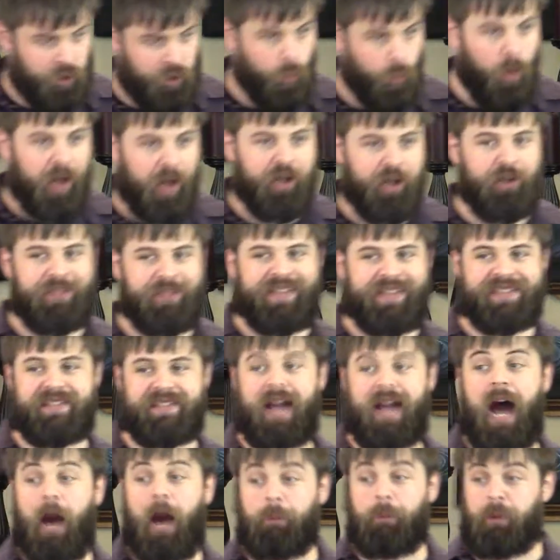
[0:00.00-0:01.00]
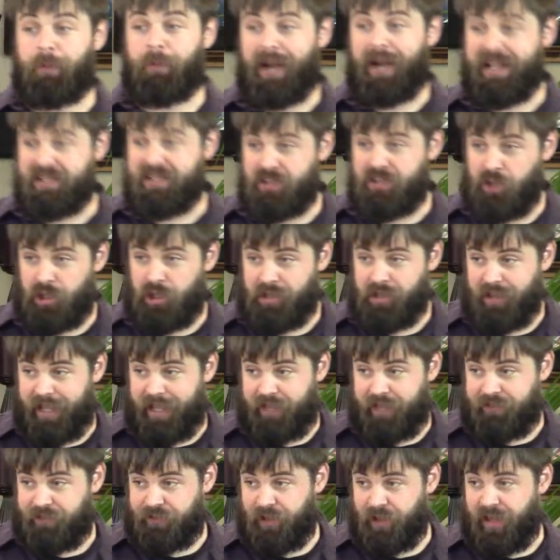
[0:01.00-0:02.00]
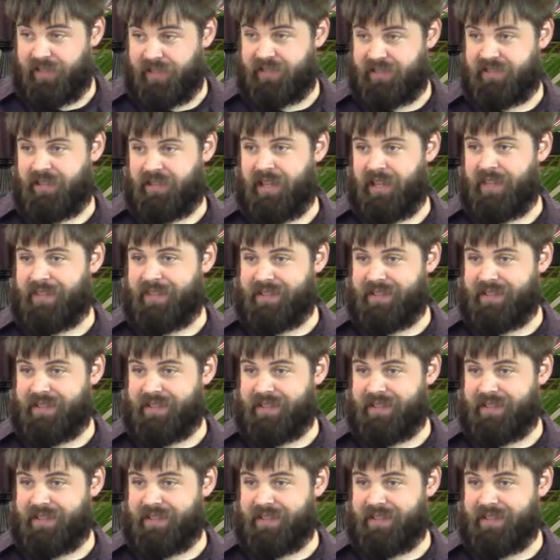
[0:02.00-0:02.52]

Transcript: what could this compromise look like for us?